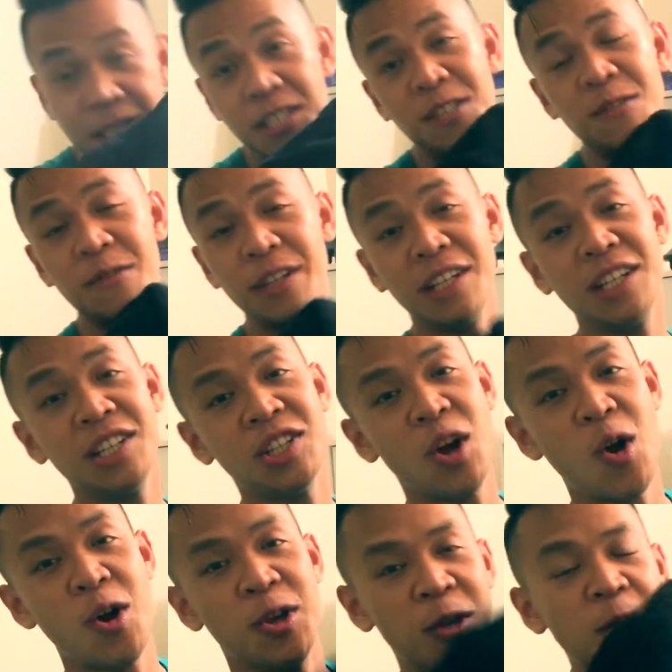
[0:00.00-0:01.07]
just
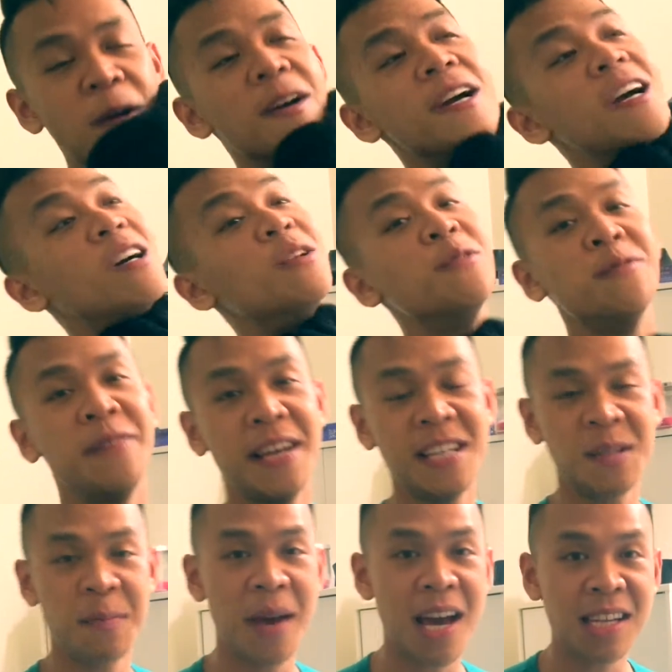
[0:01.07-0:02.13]
finished our YOR Health
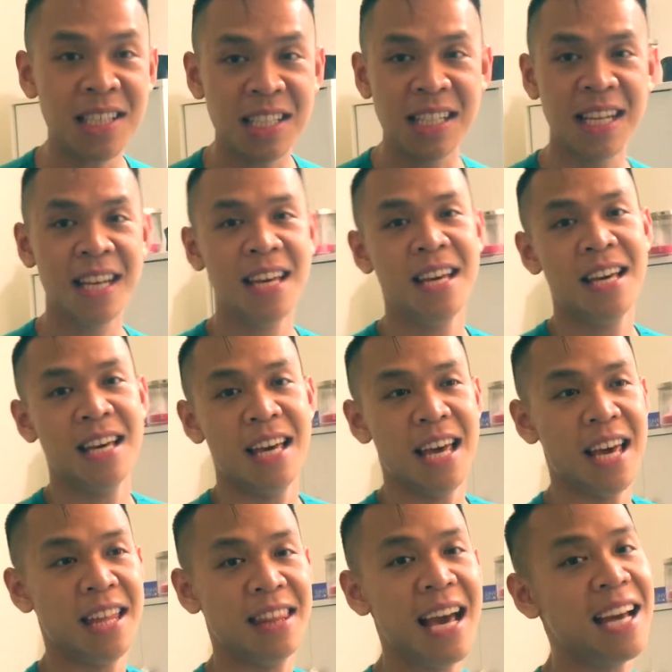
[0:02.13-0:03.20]
face mask.
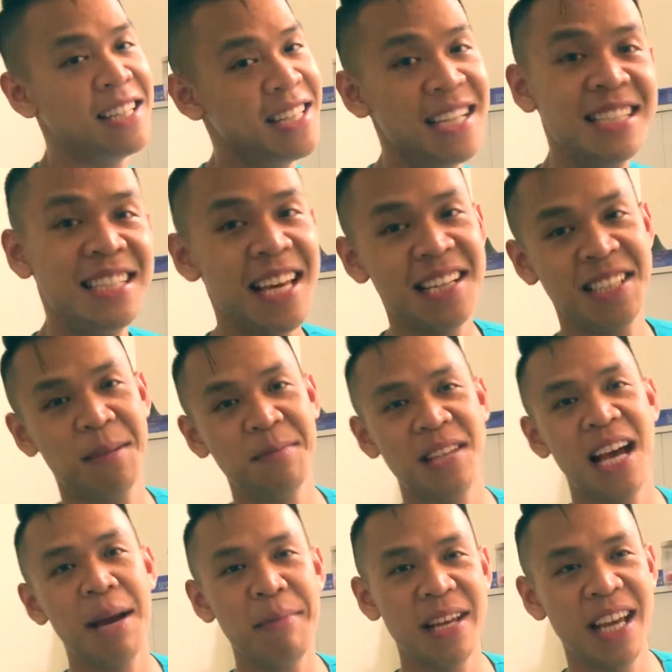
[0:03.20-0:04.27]
And that did take some
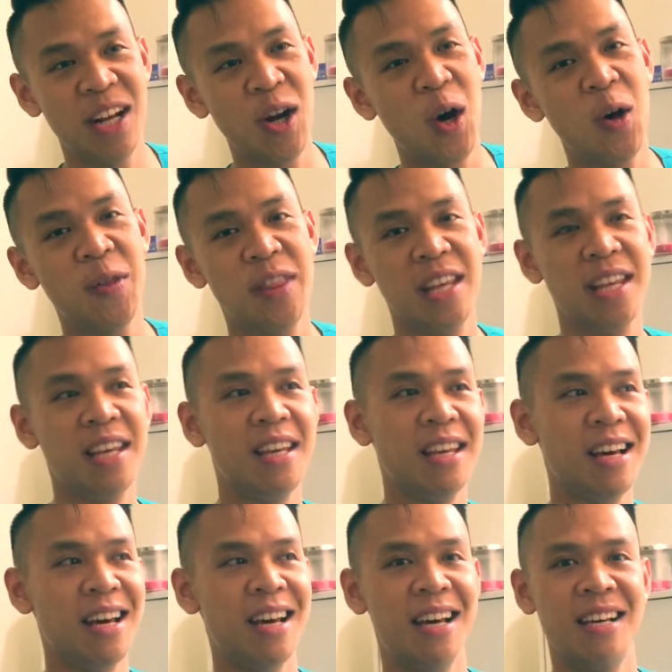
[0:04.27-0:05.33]
time to get all the
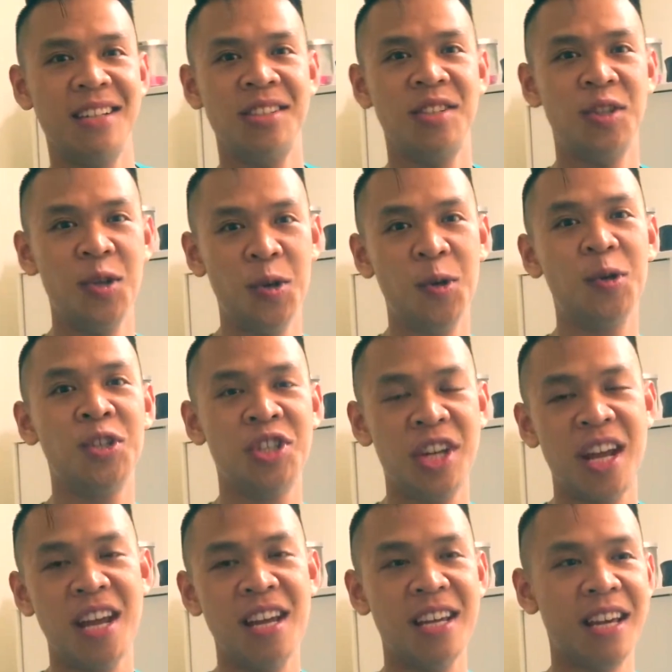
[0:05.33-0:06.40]
uh, your
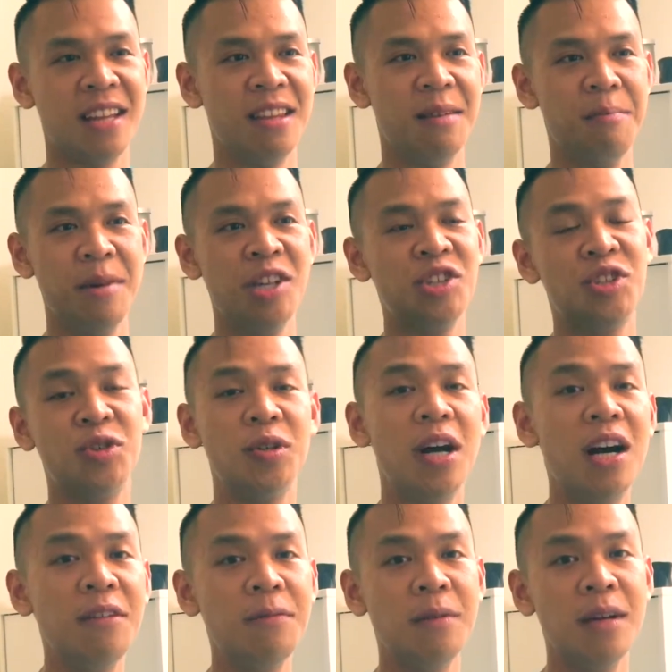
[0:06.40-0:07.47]
shake and the mixture
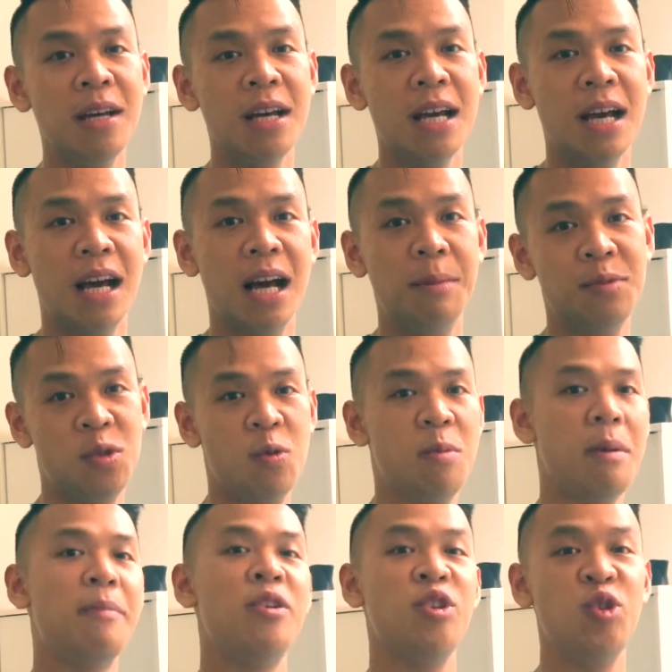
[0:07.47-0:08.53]
off. Um, so
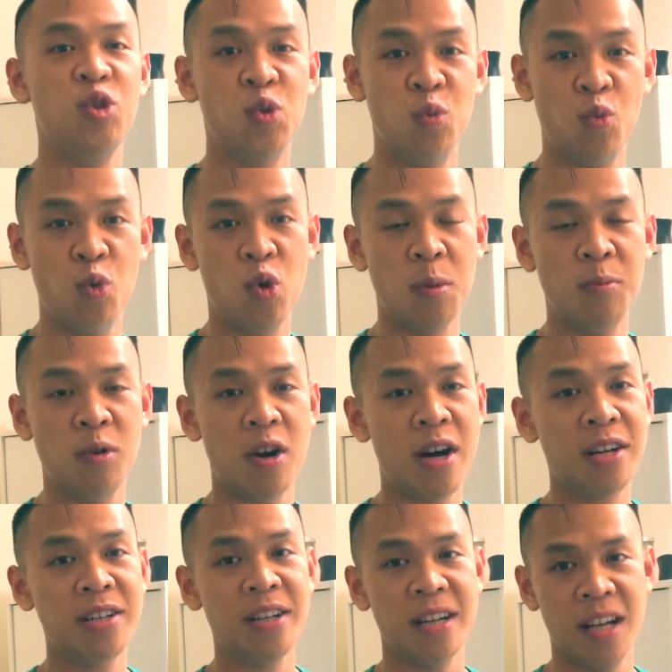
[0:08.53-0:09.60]
remember to use warm
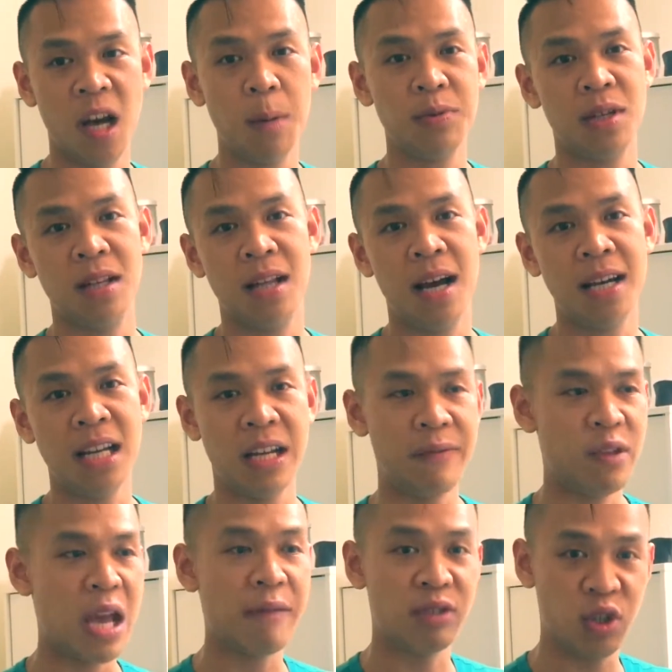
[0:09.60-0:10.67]
water, it helps a lot. And
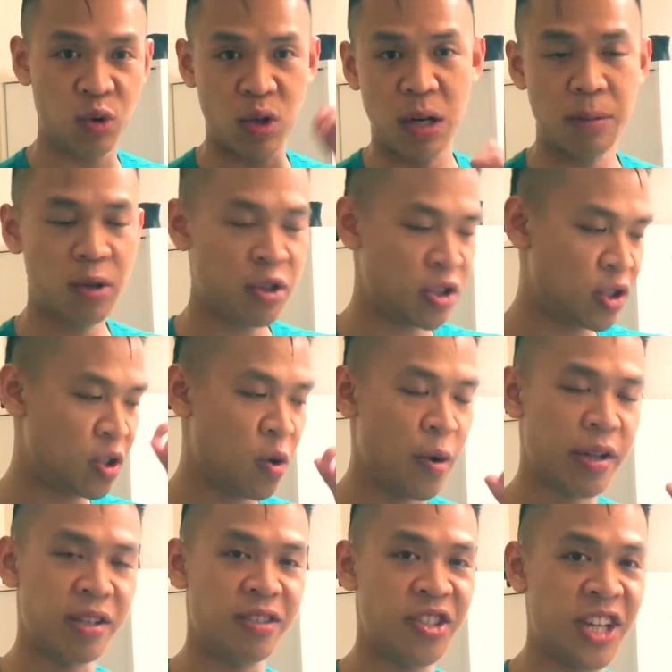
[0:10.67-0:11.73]
if you have a scrubber, just go
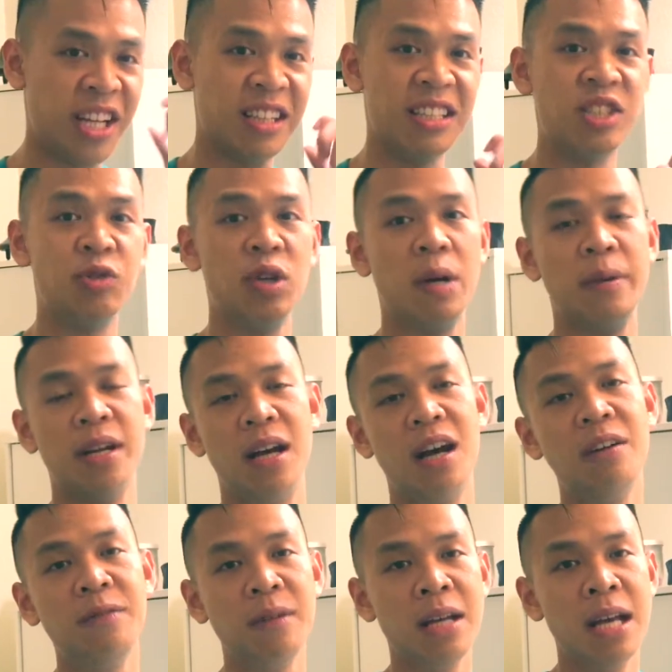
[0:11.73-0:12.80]
ahead and gently scrub it
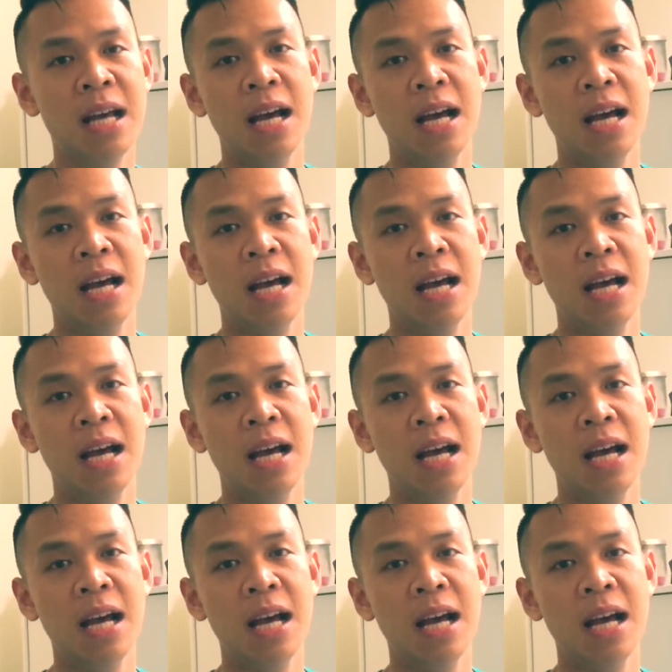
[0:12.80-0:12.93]
off.